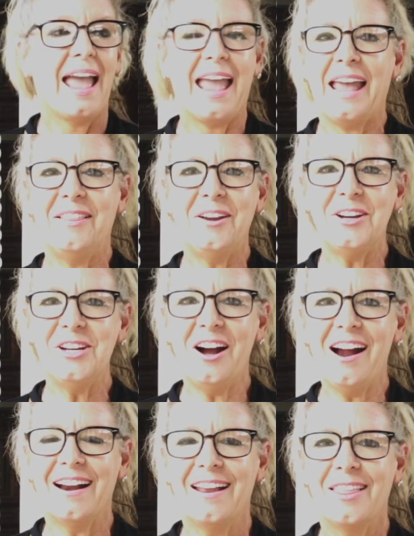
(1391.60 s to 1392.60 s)
And there you
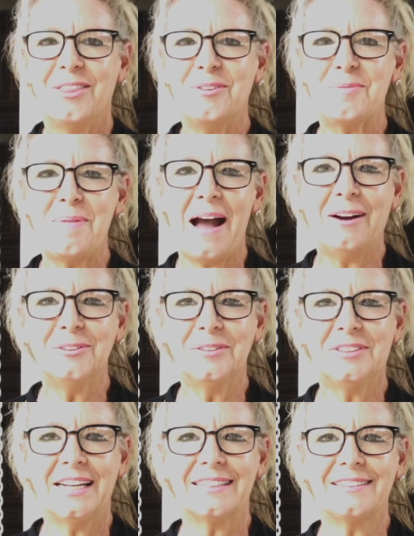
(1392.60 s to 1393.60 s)
are. Through the power
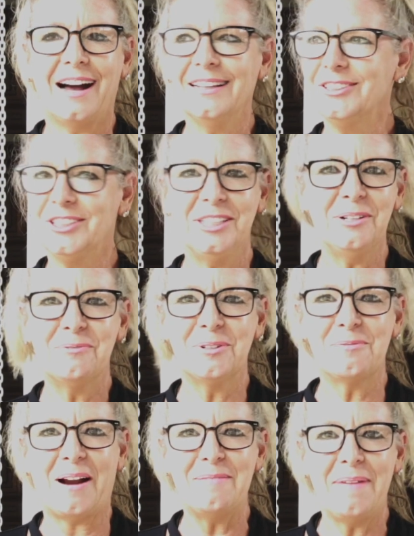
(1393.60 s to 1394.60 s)
of technology,
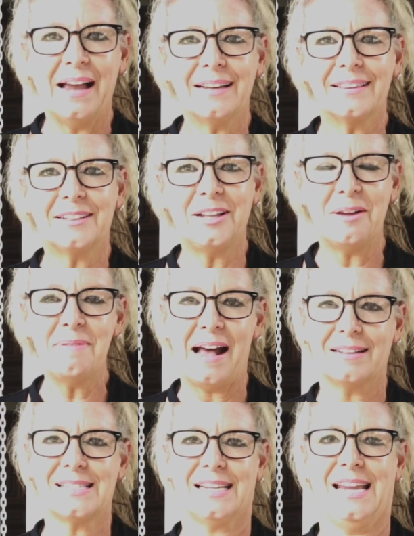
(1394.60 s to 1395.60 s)
we're right back at the
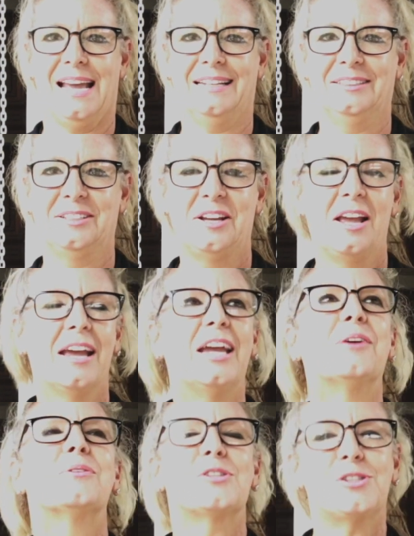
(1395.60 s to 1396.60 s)
clubhouse again.
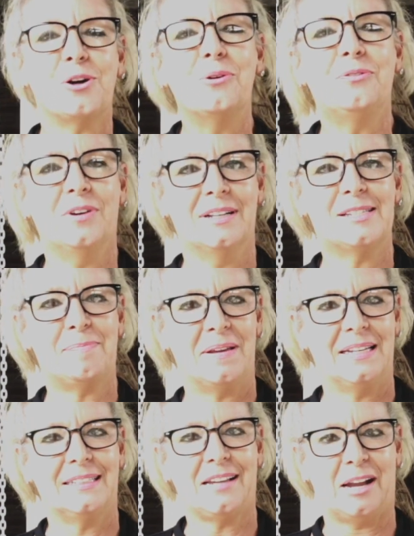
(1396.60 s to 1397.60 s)
It was so fun
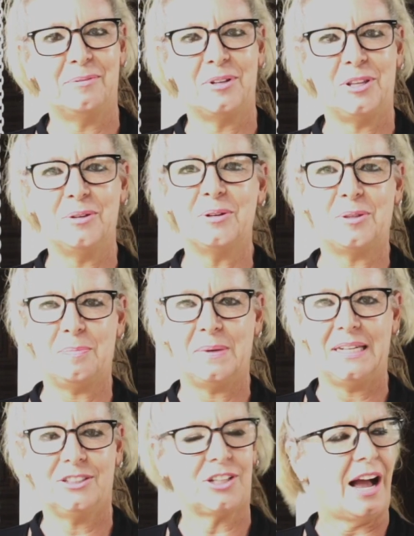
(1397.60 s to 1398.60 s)
spending time with you at the
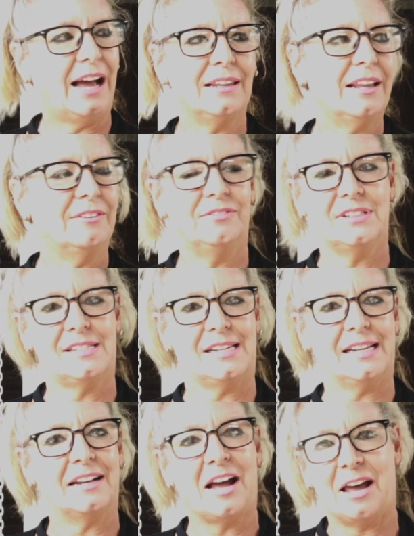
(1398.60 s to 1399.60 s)
beach. I love
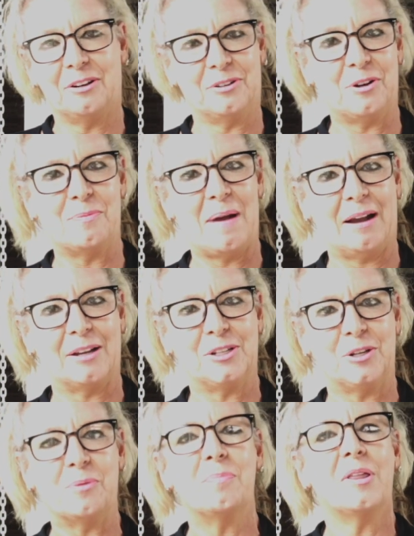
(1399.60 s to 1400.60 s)
visiting. I don't know about
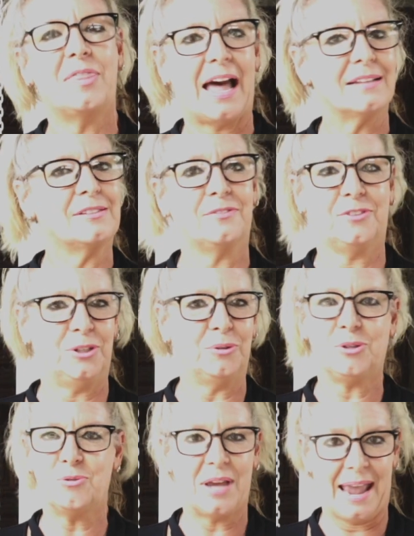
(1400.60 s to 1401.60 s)
you, but that's a view
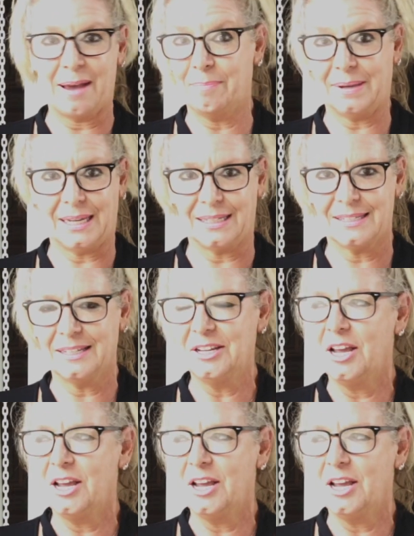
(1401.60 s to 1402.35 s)
you can't beat.